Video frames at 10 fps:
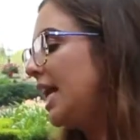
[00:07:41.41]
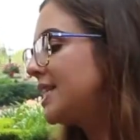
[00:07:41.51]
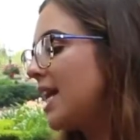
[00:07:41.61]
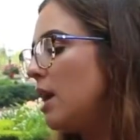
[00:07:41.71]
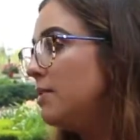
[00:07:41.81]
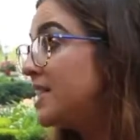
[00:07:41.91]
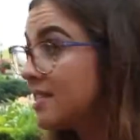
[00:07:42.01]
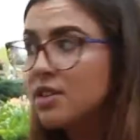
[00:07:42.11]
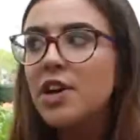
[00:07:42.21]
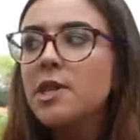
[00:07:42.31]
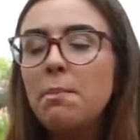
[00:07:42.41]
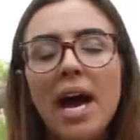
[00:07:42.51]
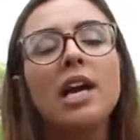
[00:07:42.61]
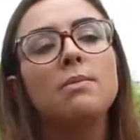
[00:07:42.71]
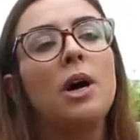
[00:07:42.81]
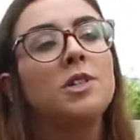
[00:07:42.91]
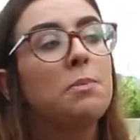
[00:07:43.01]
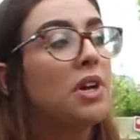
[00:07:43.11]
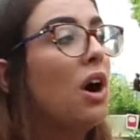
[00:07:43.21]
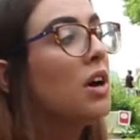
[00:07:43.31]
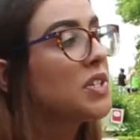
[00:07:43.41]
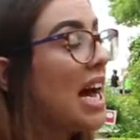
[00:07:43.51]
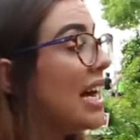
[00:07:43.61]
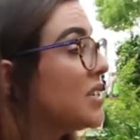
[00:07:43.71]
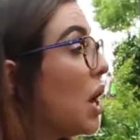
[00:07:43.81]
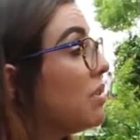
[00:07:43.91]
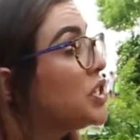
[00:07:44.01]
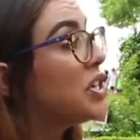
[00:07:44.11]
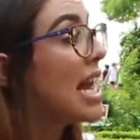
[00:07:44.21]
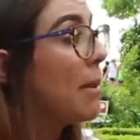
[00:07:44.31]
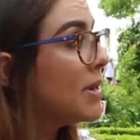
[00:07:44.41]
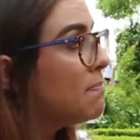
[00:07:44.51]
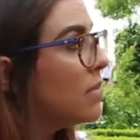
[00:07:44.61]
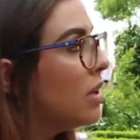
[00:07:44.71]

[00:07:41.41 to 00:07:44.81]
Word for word: It's um, it's still got the bergamot, but it also has orange and lemon.